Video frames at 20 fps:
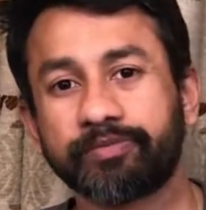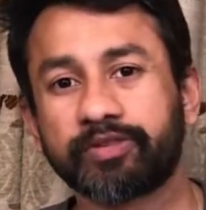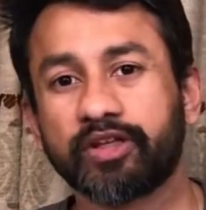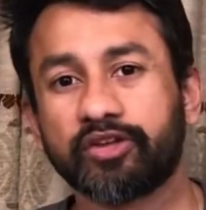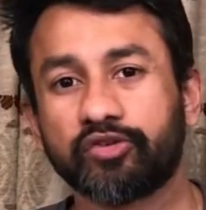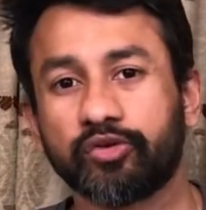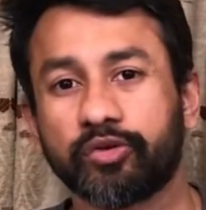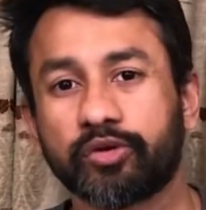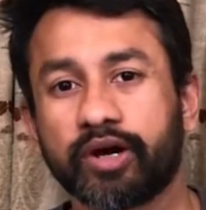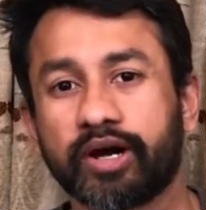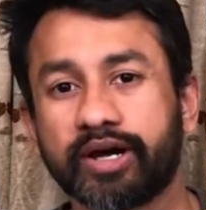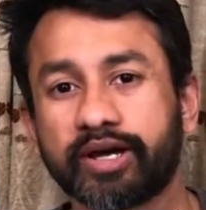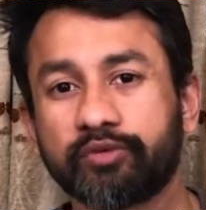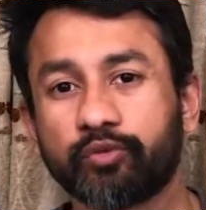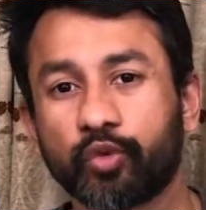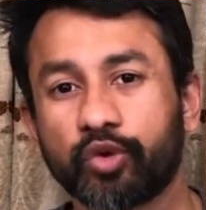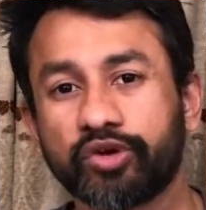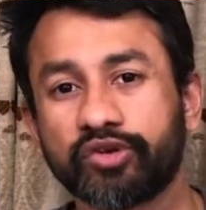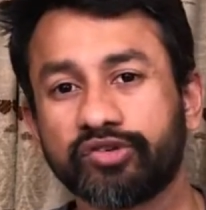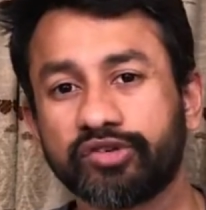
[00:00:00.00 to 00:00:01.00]
So I
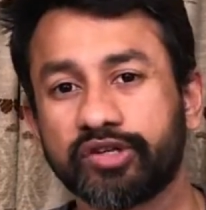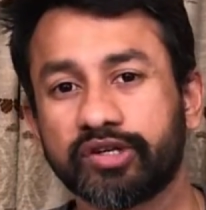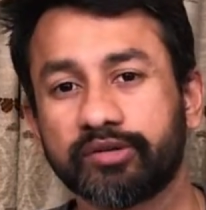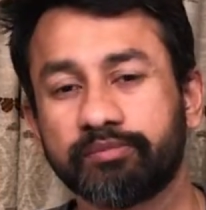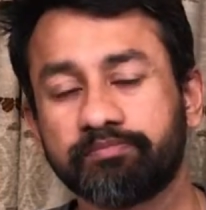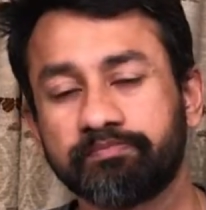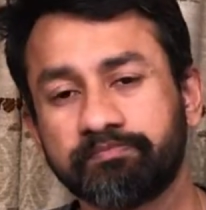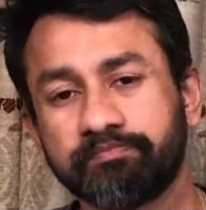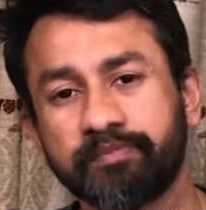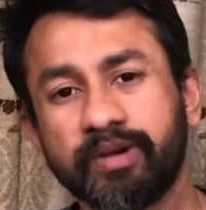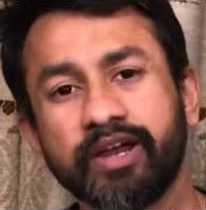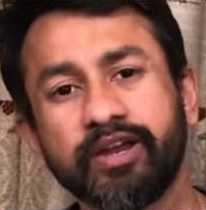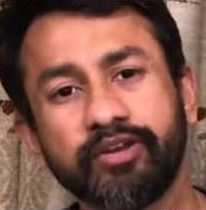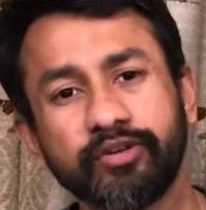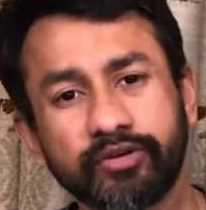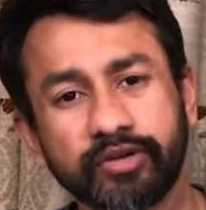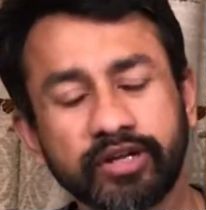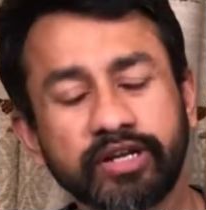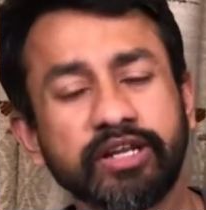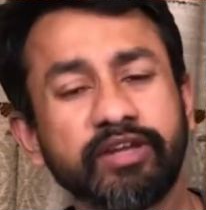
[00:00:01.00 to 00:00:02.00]
was
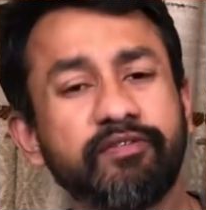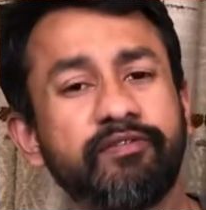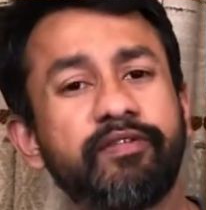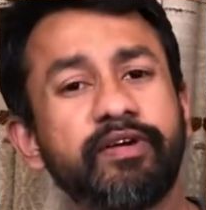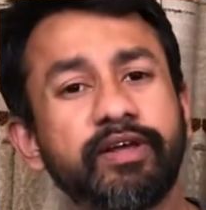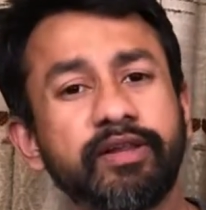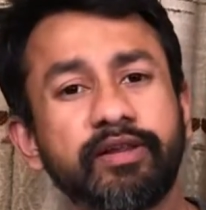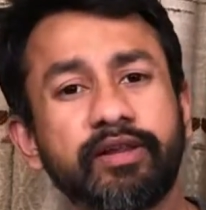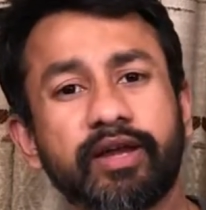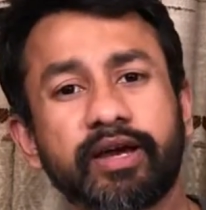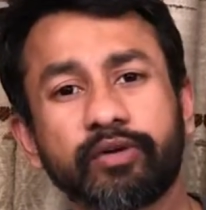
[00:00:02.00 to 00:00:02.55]
paid really well.